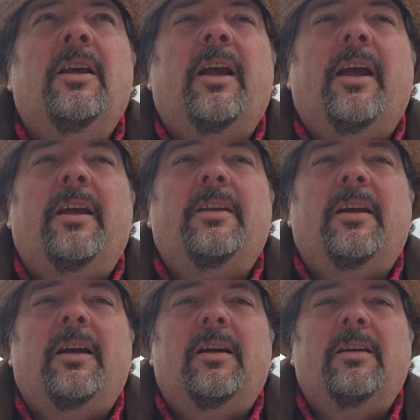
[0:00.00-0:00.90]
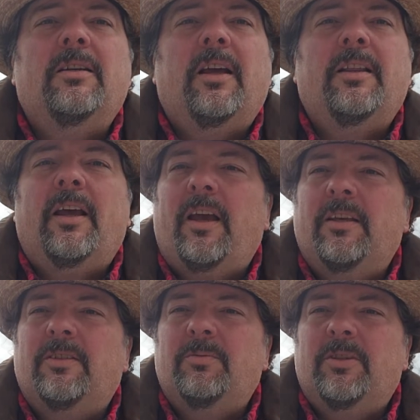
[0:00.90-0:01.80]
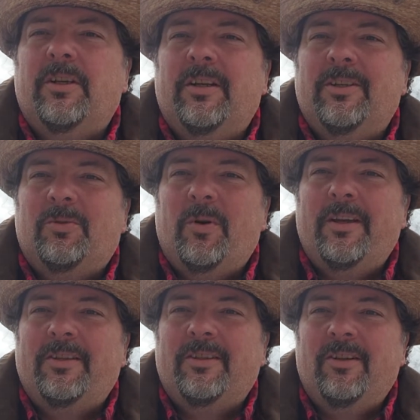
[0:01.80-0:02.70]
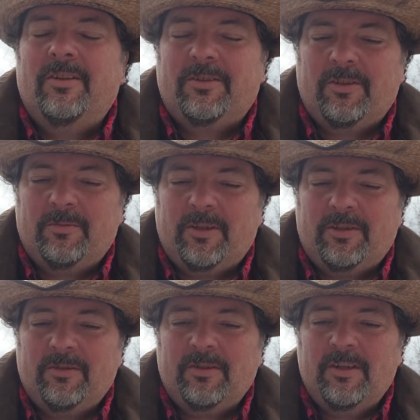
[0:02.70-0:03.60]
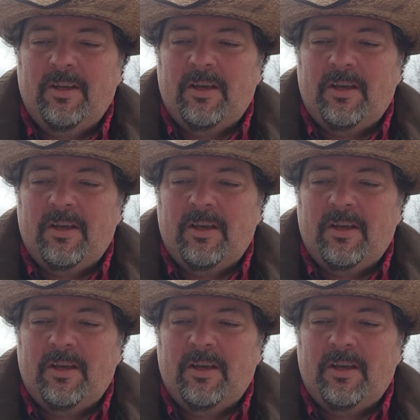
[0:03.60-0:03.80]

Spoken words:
and that has some serious waste long-term issues.